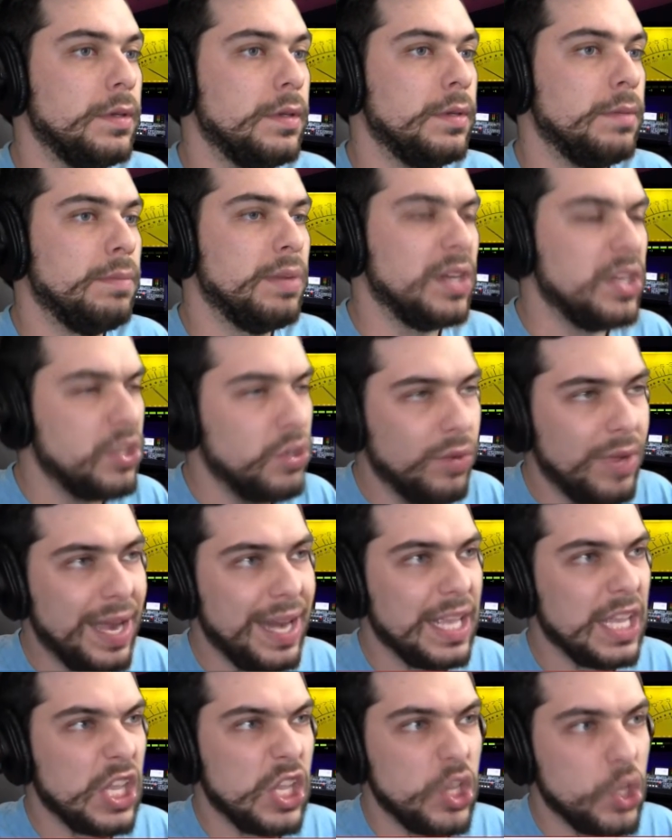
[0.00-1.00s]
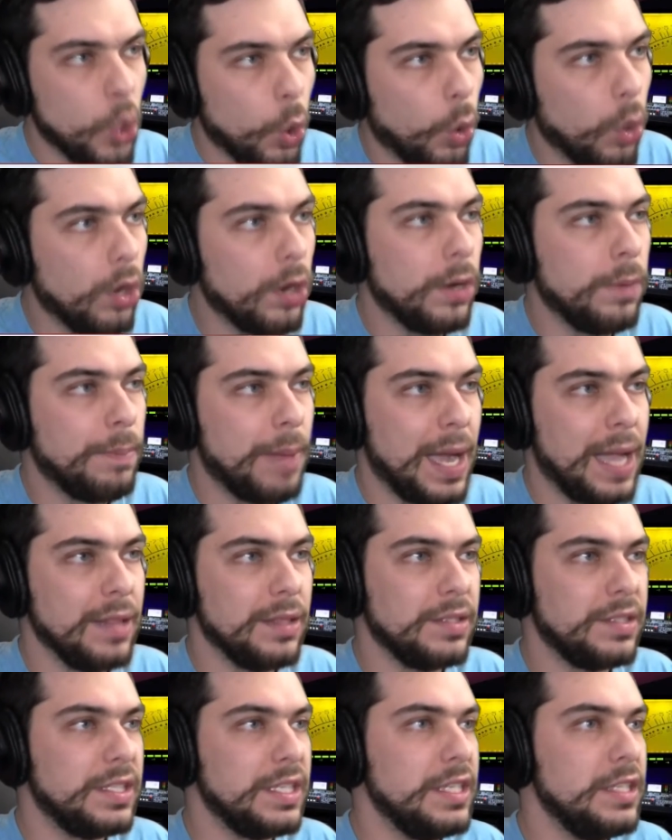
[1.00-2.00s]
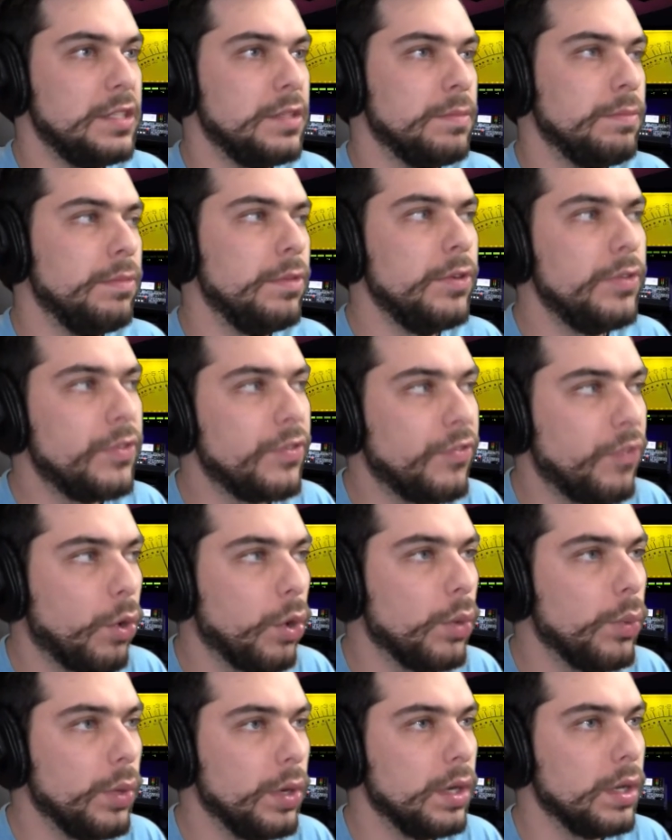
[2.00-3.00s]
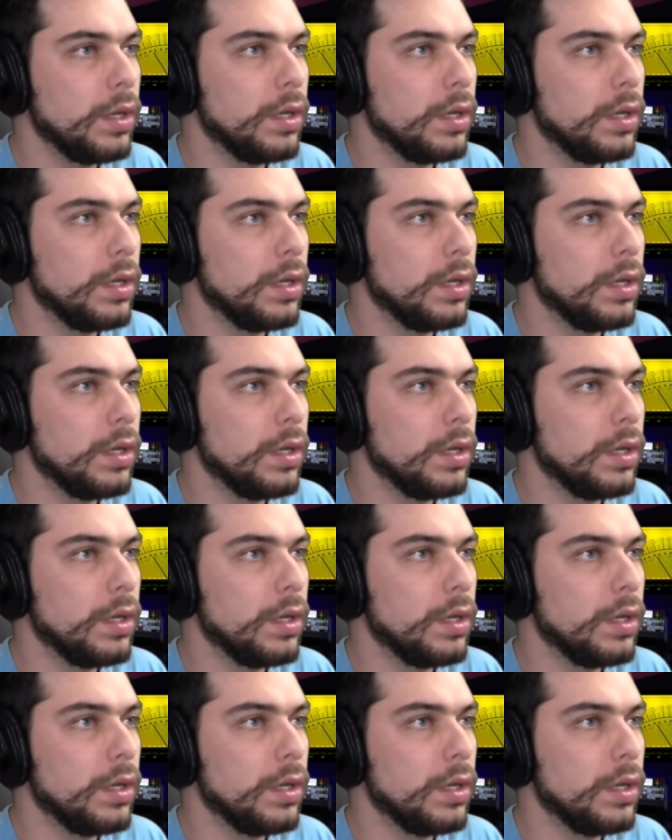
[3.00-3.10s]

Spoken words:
But are you getting your policies moved forward?